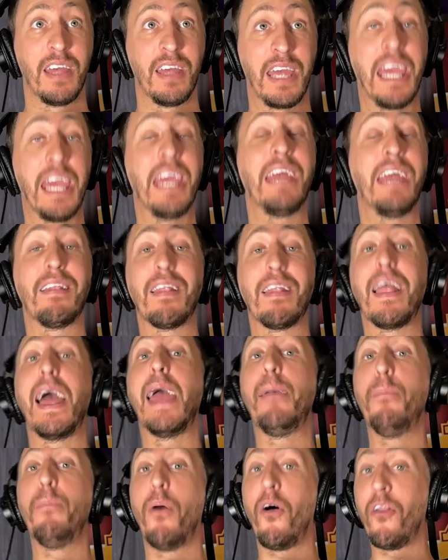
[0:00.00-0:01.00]
he
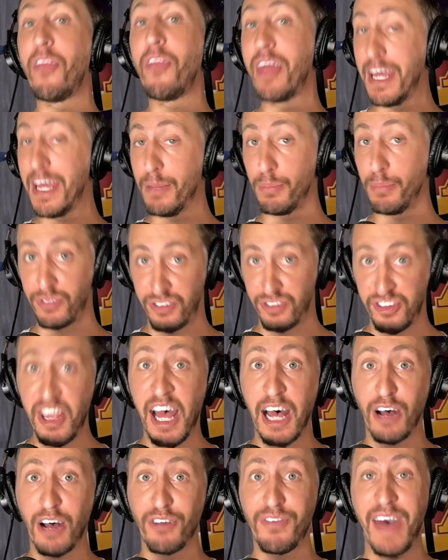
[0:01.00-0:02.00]
labeled
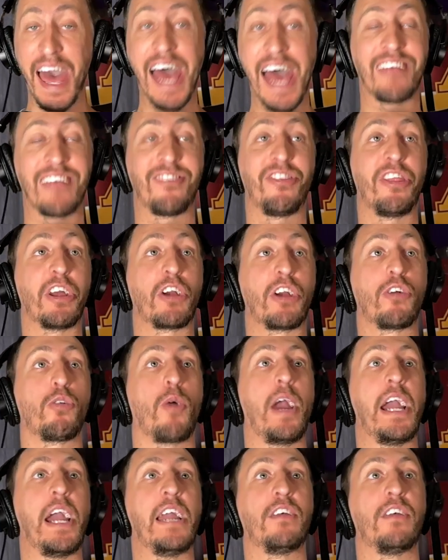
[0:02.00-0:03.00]
himself as the
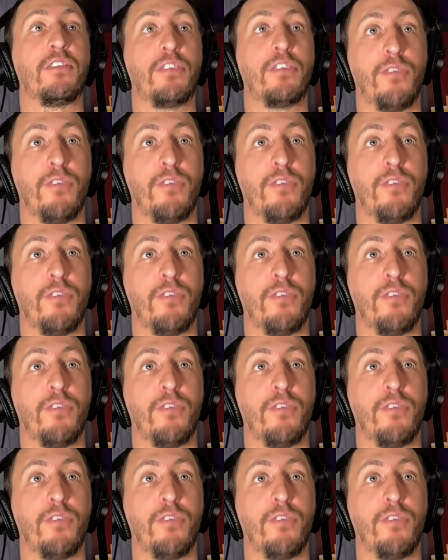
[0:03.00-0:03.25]
greatest